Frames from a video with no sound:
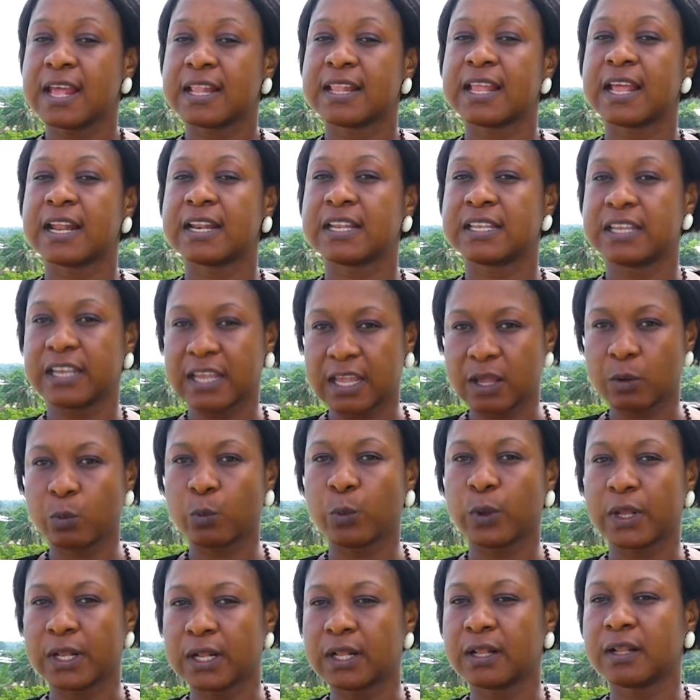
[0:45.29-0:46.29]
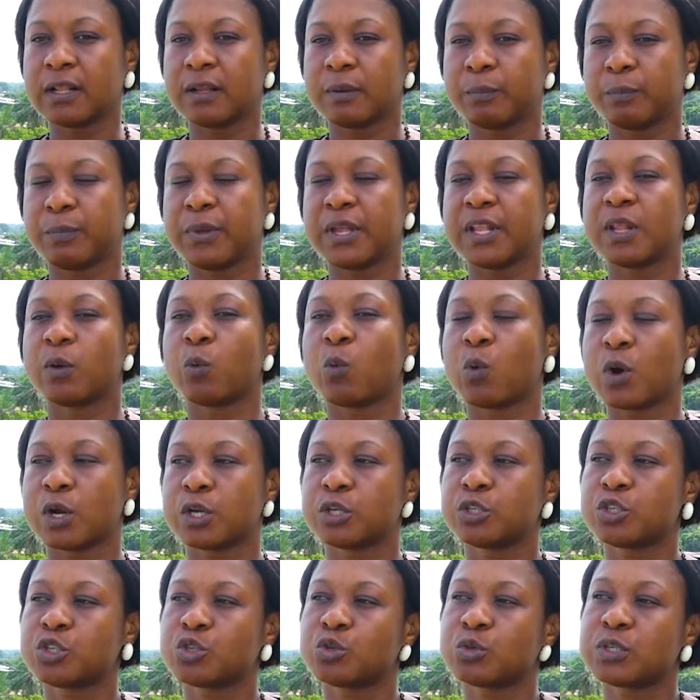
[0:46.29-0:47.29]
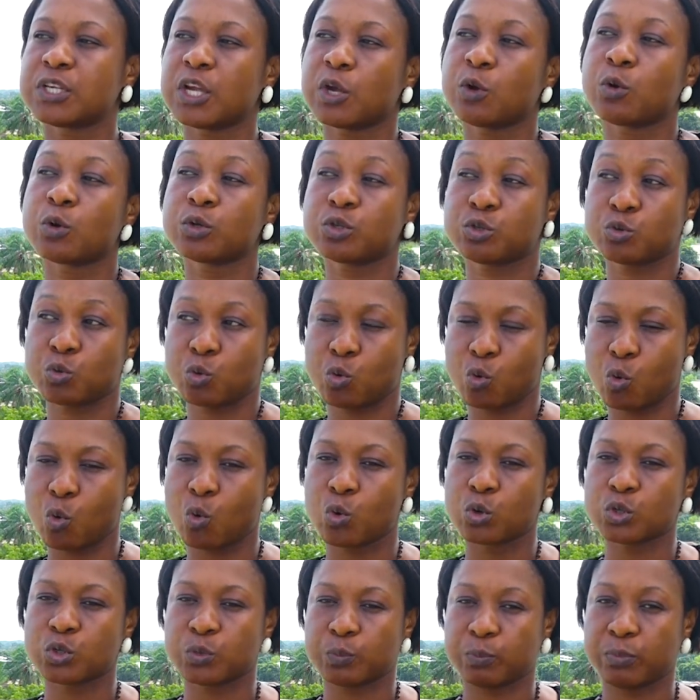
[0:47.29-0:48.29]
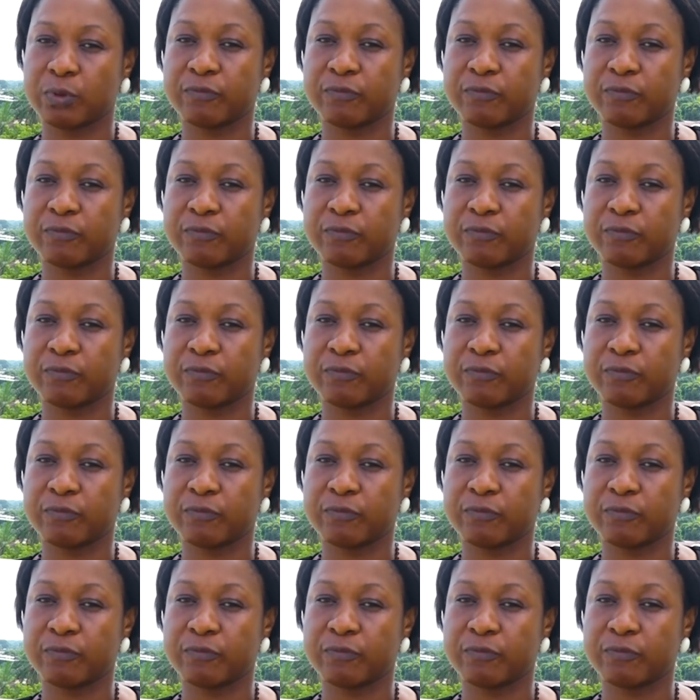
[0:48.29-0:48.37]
Then they will be the ones to take us to court